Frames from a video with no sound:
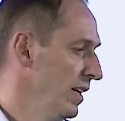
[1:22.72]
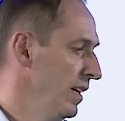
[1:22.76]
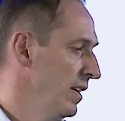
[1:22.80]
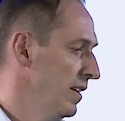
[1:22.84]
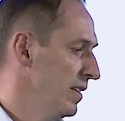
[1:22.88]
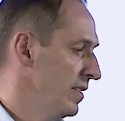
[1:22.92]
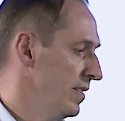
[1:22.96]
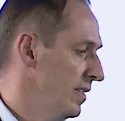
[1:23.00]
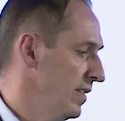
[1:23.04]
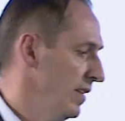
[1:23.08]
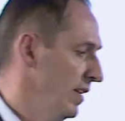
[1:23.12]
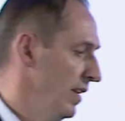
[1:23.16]

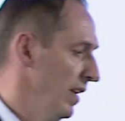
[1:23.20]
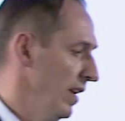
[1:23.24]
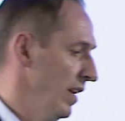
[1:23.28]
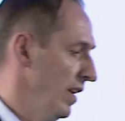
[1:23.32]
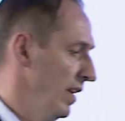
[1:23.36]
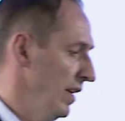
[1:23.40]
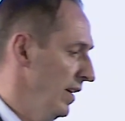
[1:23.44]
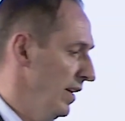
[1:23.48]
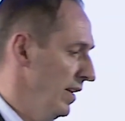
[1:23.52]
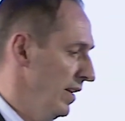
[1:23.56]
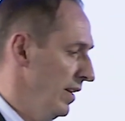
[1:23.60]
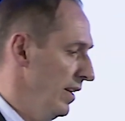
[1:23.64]
still
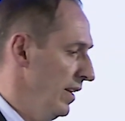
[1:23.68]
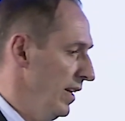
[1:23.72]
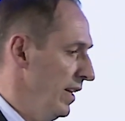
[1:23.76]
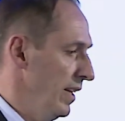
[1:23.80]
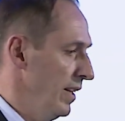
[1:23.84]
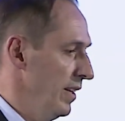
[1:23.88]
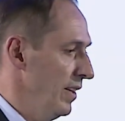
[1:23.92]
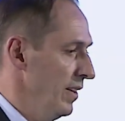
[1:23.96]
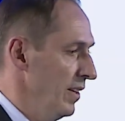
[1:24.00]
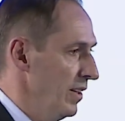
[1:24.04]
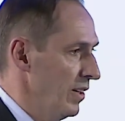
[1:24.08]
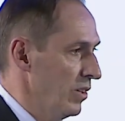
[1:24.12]

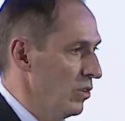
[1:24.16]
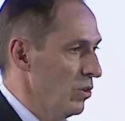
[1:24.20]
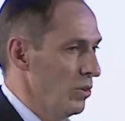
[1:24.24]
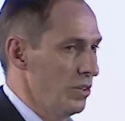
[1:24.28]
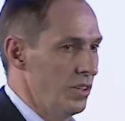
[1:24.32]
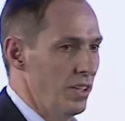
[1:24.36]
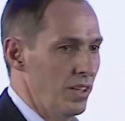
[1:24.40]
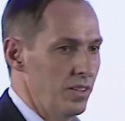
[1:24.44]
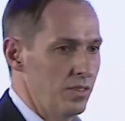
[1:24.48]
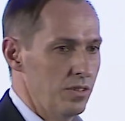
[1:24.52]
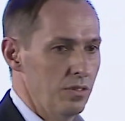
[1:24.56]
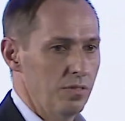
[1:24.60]
in the
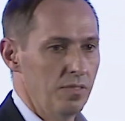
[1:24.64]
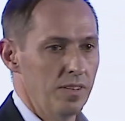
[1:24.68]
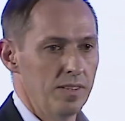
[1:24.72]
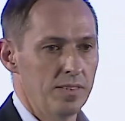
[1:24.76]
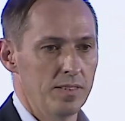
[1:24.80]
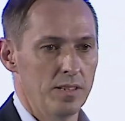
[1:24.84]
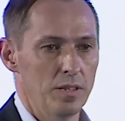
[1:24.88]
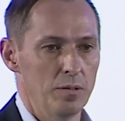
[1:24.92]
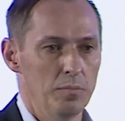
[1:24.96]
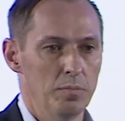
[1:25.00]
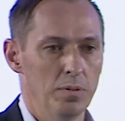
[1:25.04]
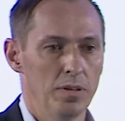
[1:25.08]
context of
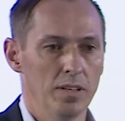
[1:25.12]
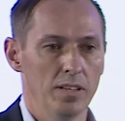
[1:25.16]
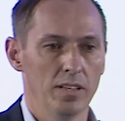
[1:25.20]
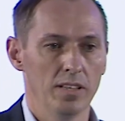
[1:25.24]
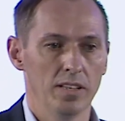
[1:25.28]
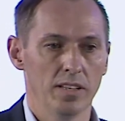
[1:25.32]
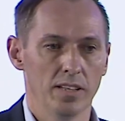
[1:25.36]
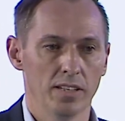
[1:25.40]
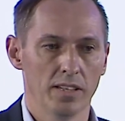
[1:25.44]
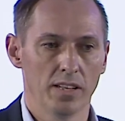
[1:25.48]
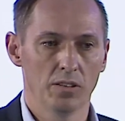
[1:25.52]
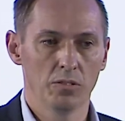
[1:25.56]
SAP
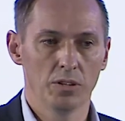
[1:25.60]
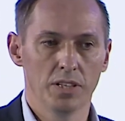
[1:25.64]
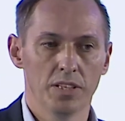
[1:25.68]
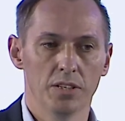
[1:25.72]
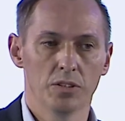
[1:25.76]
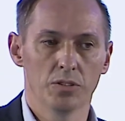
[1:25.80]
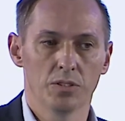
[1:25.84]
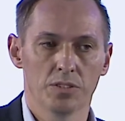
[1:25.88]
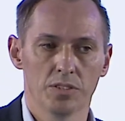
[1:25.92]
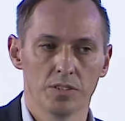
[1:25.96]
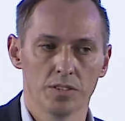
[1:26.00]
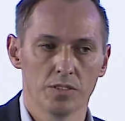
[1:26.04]
and our
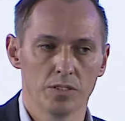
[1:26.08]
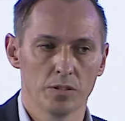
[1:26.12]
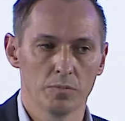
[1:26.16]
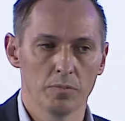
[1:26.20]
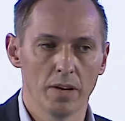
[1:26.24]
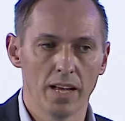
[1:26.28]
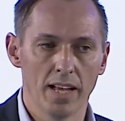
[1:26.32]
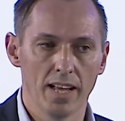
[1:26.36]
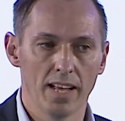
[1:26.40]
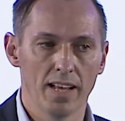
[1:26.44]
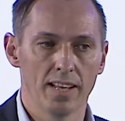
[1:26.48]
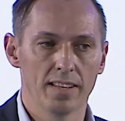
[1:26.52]
ecosystem
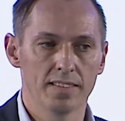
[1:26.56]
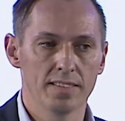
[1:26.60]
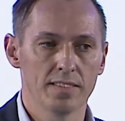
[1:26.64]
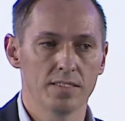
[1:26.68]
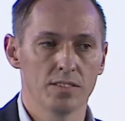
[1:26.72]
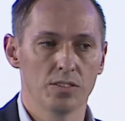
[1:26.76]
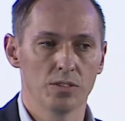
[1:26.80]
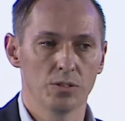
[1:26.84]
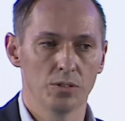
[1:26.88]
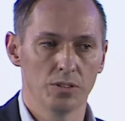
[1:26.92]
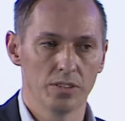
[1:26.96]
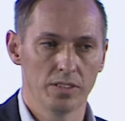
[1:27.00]
has
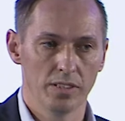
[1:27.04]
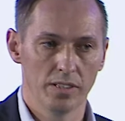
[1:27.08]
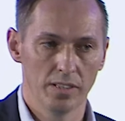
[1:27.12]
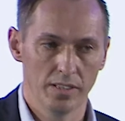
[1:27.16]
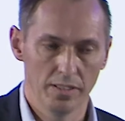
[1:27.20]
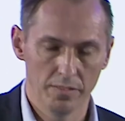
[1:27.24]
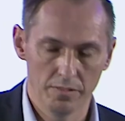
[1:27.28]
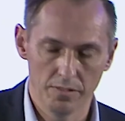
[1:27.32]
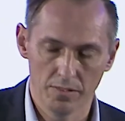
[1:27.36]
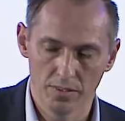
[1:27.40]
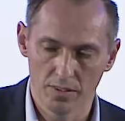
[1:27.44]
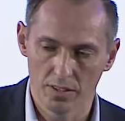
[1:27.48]
to
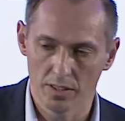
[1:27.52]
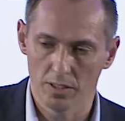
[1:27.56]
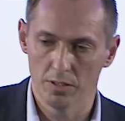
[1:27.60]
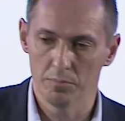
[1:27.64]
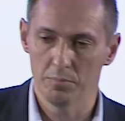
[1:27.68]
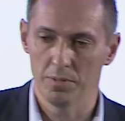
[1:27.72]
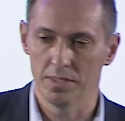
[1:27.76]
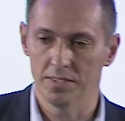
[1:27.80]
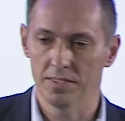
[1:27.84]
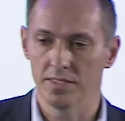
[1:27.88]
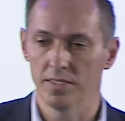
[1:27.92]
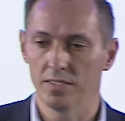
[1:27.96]
deliver
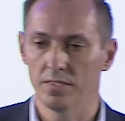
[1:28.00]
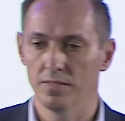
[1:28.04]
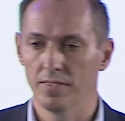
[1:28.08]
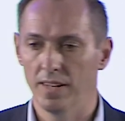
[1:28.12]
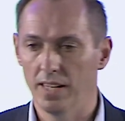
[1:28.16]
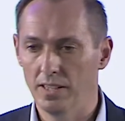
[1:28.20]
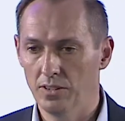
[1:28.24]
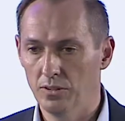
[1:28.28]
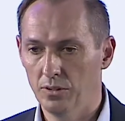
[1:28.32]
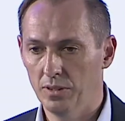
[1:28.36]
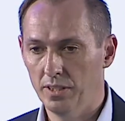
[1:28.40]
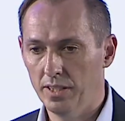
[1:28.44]
business
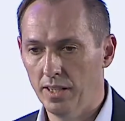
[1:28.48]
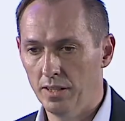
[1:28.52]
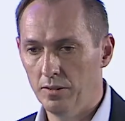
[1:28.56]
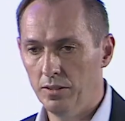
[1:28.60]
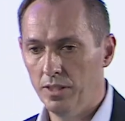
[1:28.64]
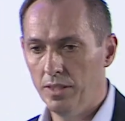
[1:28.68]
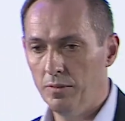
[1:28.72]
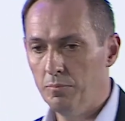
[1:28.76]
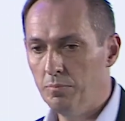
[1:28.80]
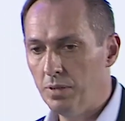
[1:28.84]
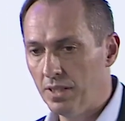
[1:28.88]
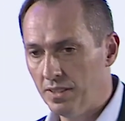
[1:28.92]
value and
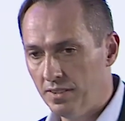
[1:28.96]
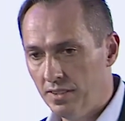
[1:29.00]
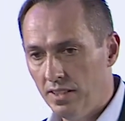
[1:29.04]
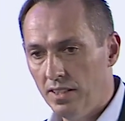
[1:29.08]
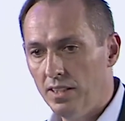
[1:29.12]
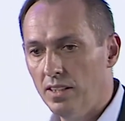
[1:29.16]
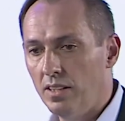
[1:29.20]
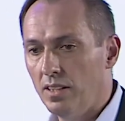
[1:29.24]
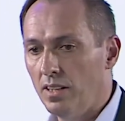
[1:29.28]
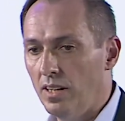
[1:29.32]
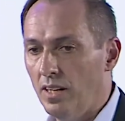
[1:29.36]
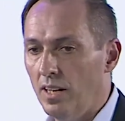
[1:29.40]
in
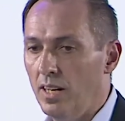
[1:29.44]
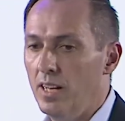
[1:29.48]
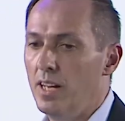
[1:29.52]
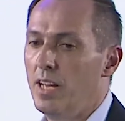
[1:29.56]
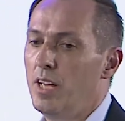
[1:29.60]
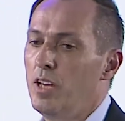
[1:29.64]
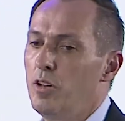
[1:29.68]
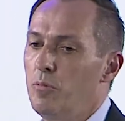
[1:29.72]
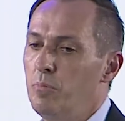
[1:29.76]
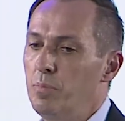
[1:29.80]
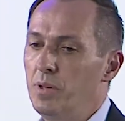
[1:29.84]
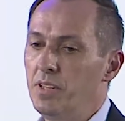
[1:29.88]
particular
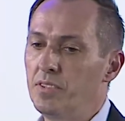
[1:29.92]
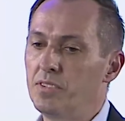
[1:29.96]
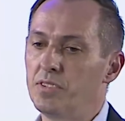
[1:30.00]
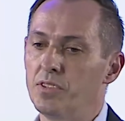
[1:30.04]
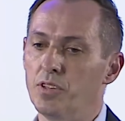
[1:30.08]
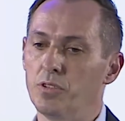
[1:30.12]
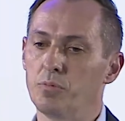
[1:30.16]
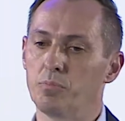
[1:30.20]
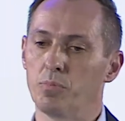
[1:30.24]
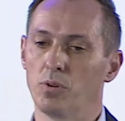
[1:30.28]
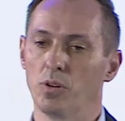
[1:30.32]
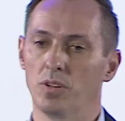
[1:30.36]

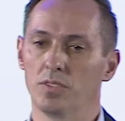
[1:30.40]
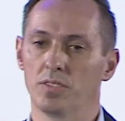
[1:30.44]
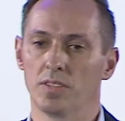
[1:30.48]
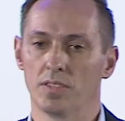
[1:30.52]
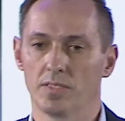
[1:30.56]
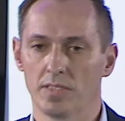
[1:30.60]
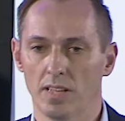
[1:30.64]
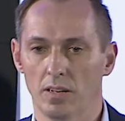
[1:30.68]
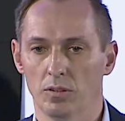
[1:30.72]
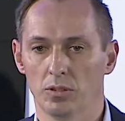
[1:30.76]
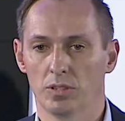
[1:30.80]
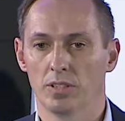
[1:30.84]
business
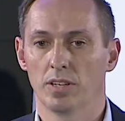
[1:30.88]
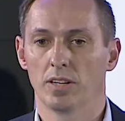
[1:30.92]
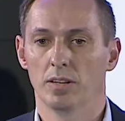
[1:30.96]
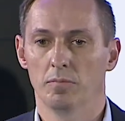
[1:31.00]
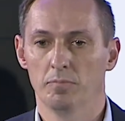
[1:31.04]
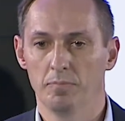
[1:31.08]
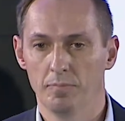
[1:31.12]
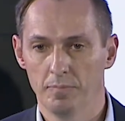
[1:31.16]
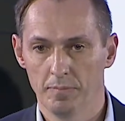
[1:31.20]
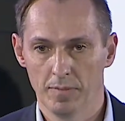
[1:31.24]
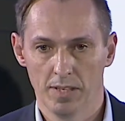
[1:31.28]
process outcome.